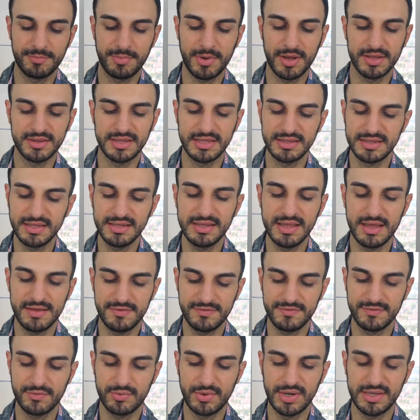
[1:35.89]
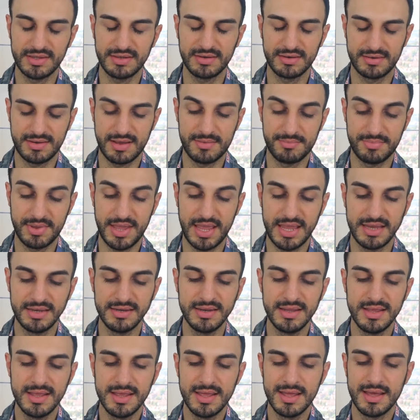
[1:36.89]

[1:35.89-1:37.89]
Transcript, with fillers: but they did have created a campaign,